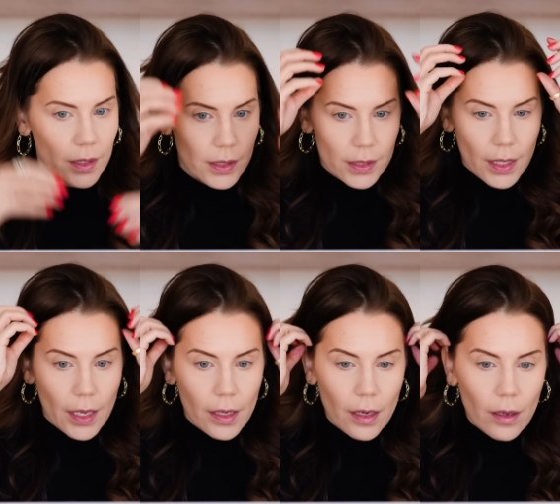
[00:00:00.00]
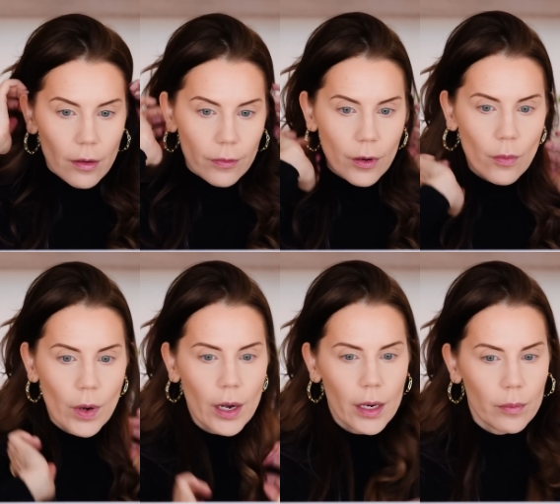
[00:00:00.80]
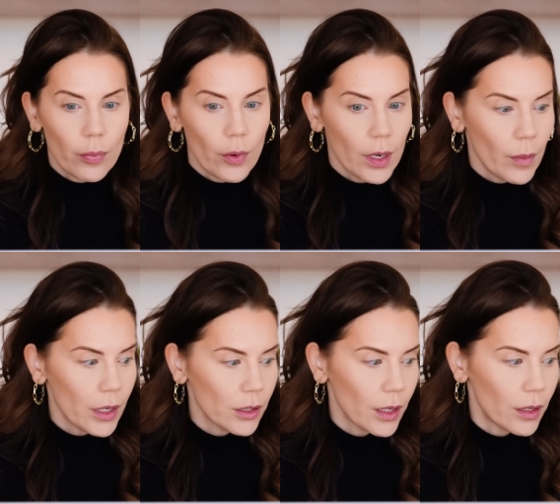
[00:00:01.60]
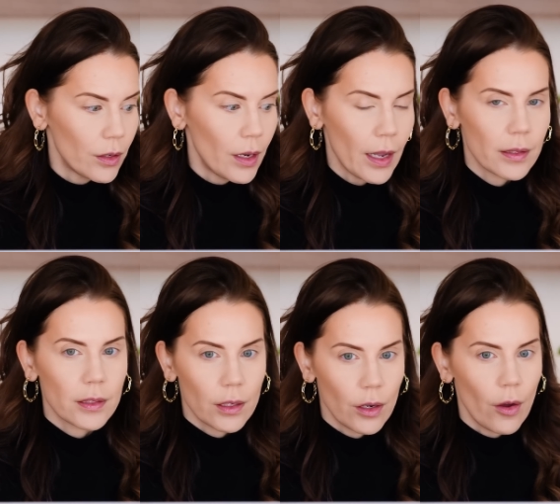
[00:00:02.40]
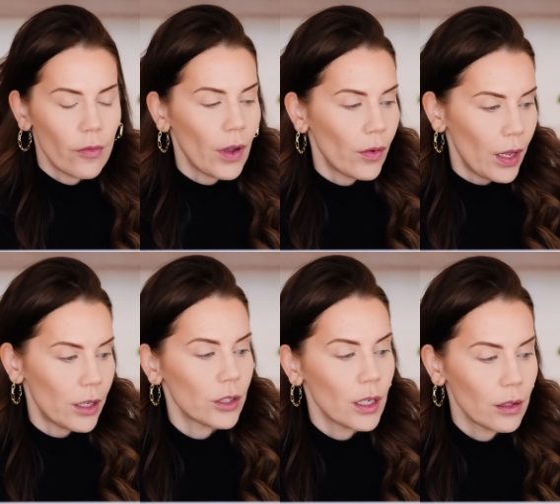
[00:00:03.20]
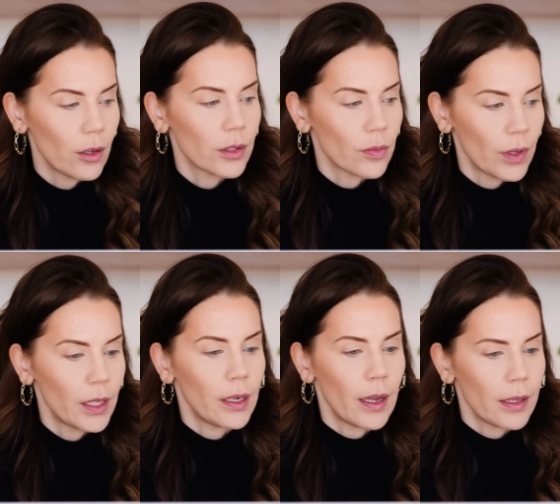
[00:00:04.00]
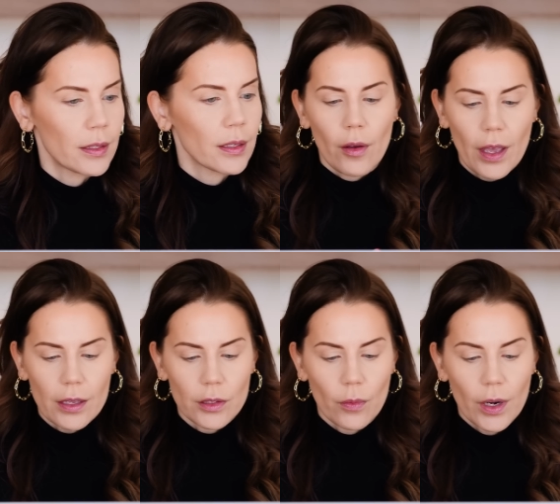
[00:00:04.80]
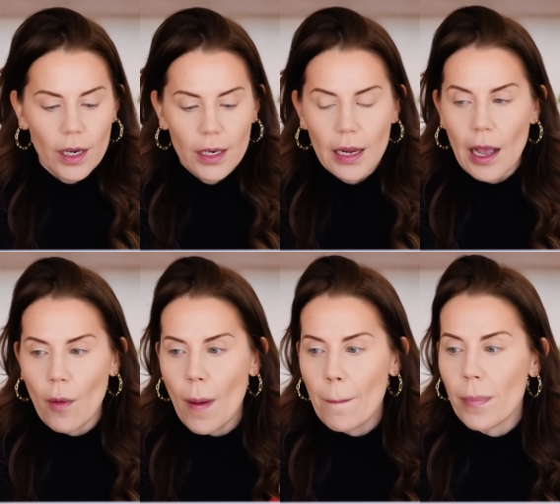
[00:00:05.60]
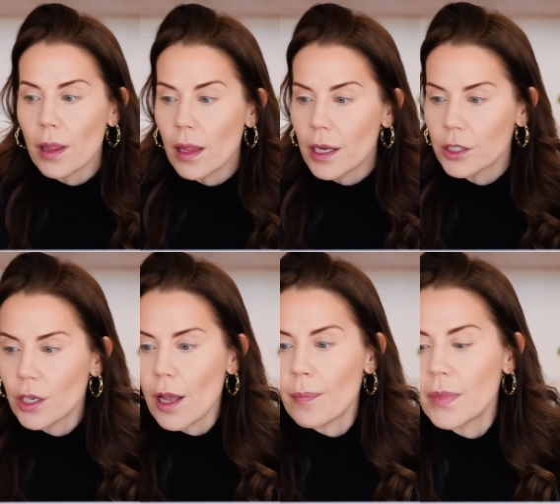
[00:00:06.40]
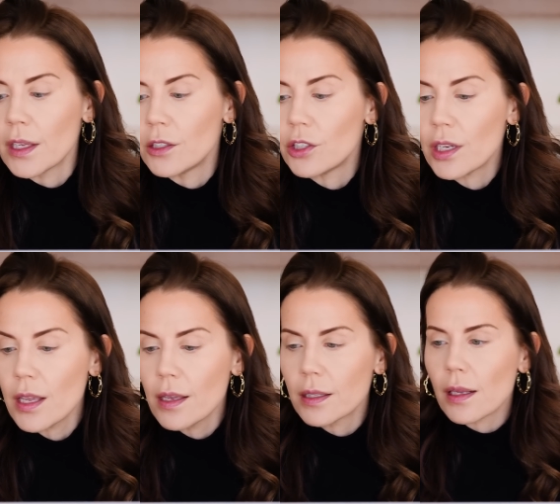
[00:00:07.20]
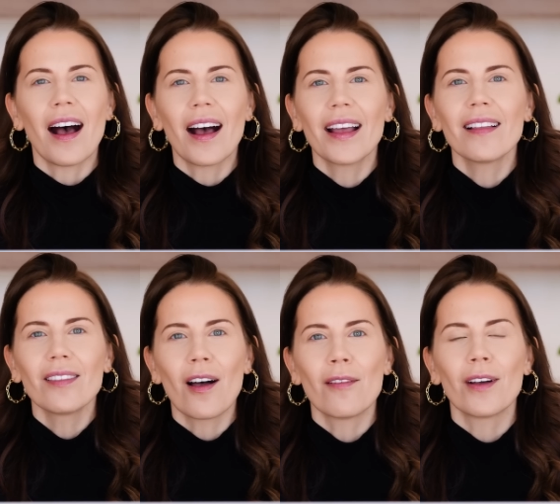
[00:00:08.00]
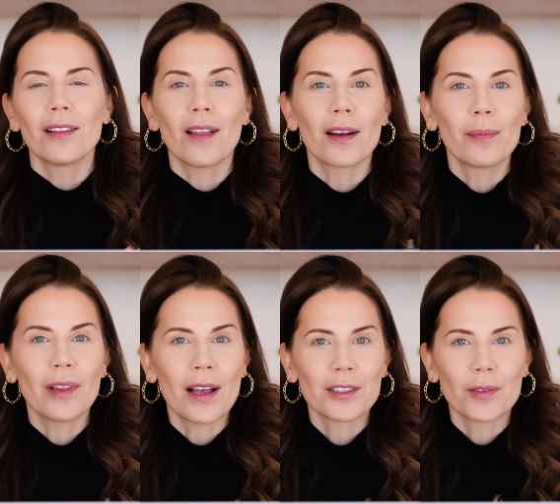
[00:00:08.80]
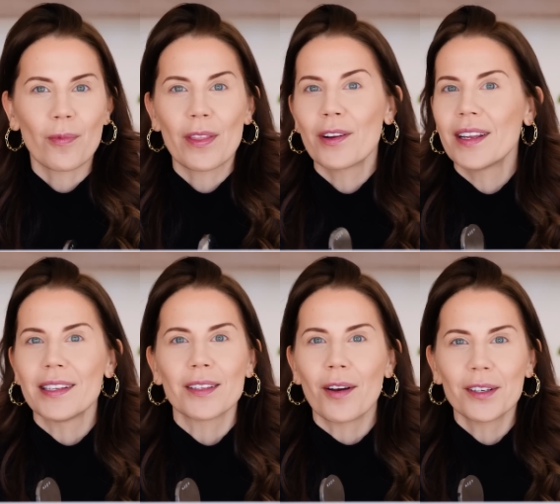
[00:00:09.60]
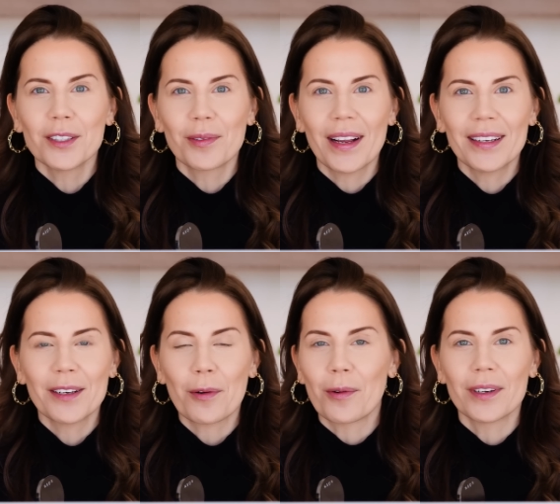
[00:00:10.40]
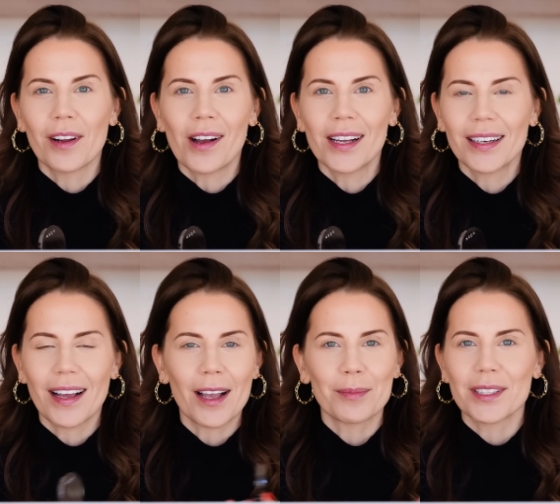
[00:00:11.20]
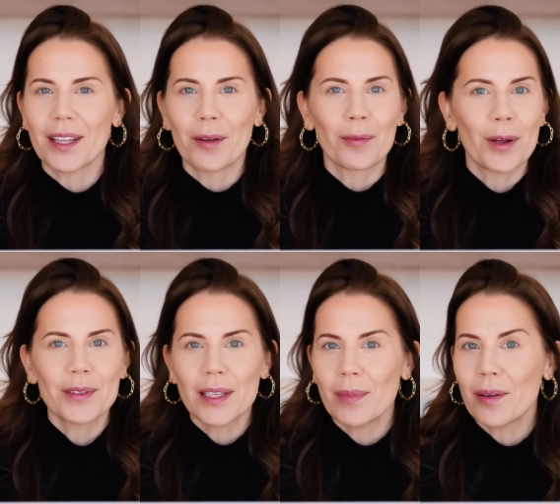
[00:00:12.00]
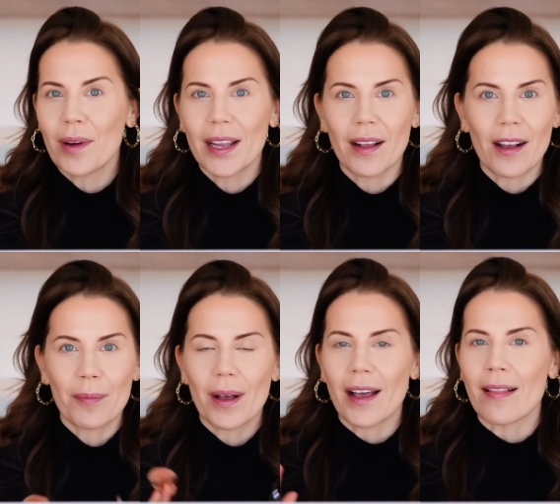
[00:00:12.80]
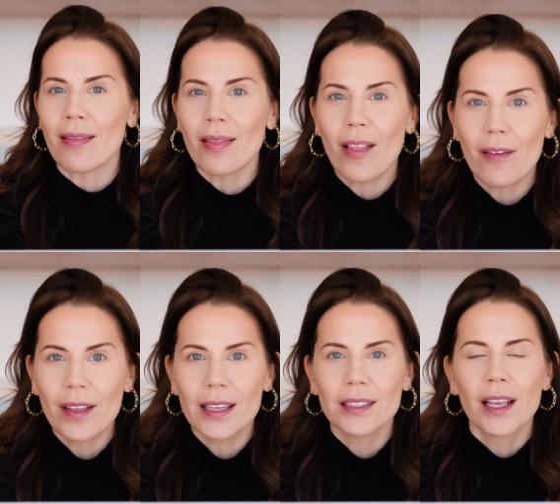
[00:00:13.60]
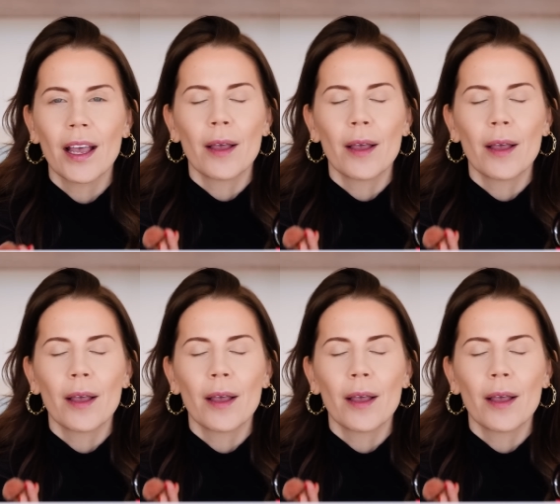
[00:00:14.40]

The skin for wearing pretty much like next to no foundation looks really nice. Okay, so we're gonna now blush up the cheeks. I love a lot of blush, whether it is on trend or not. I'm just like rosy me right up. I love it.